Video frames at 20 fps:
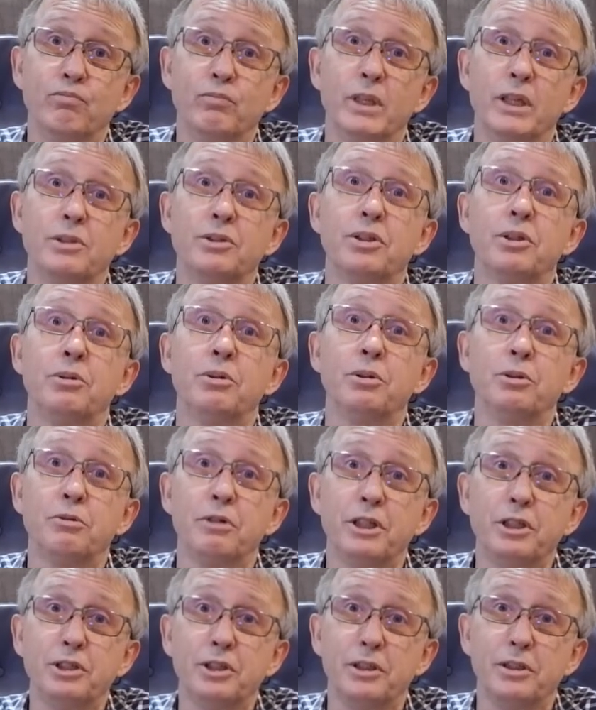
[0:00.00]
That's a good
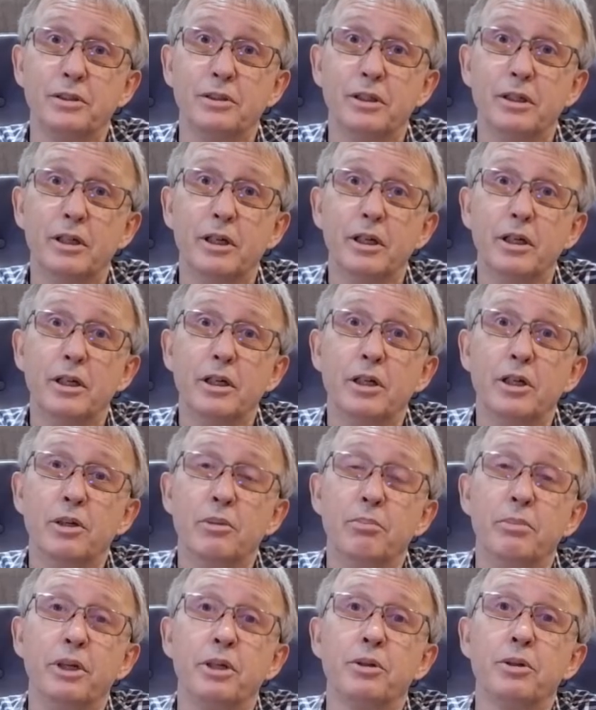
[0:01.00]
question,
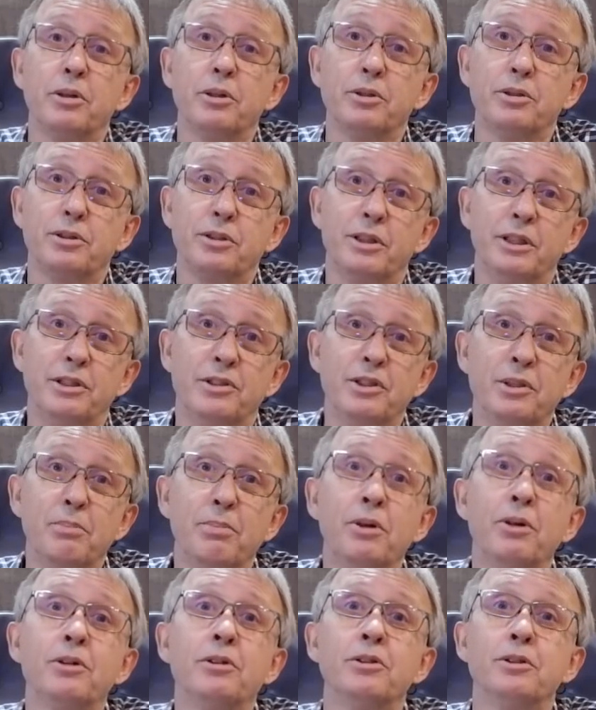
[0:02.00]
because it's
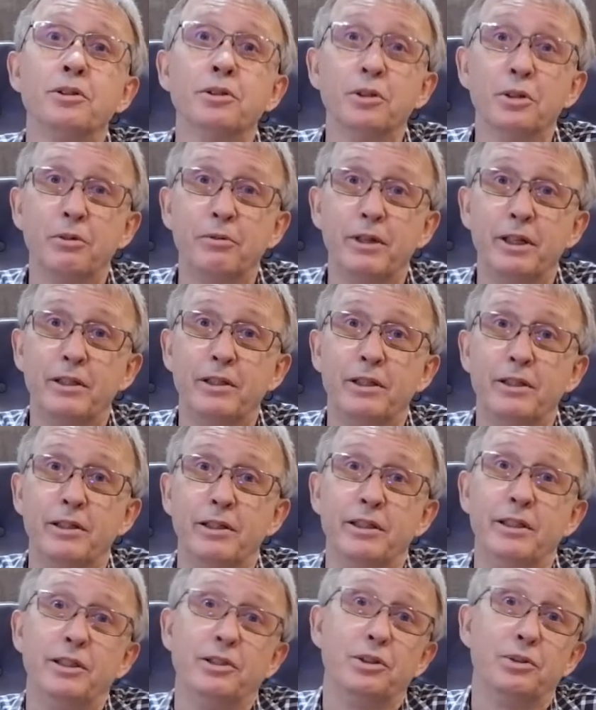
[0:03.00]
important to know
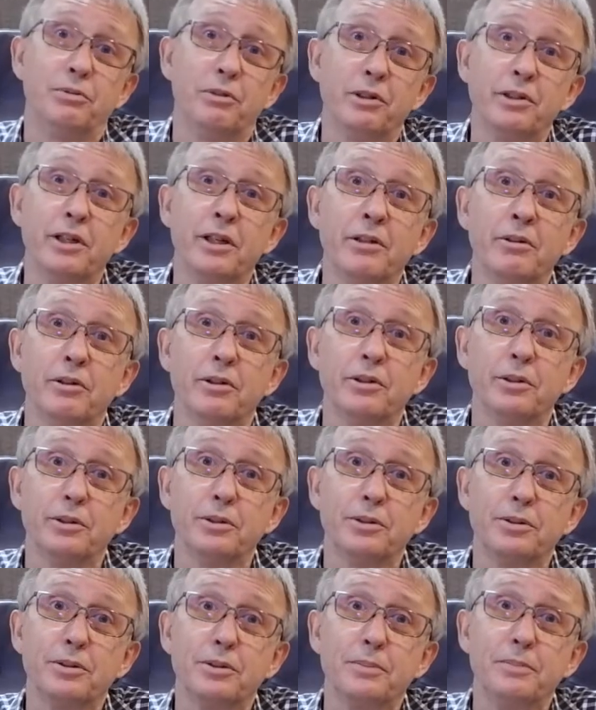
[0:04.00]
whether it's working or
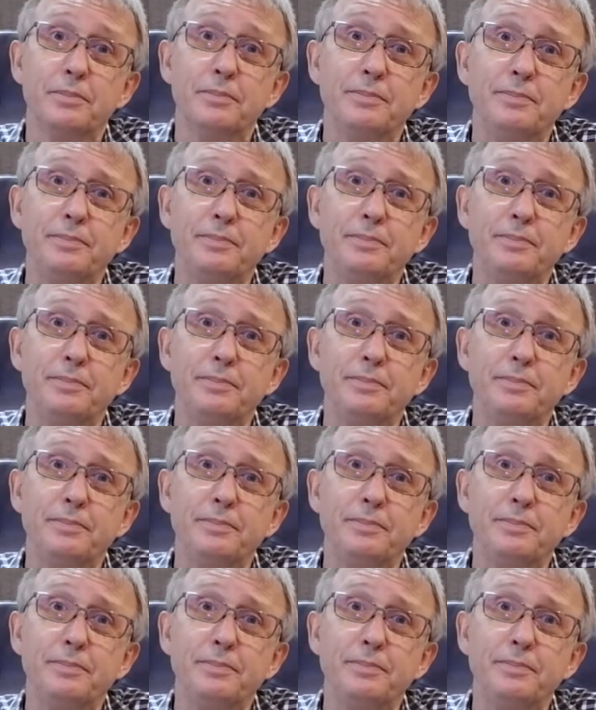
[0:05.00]
not.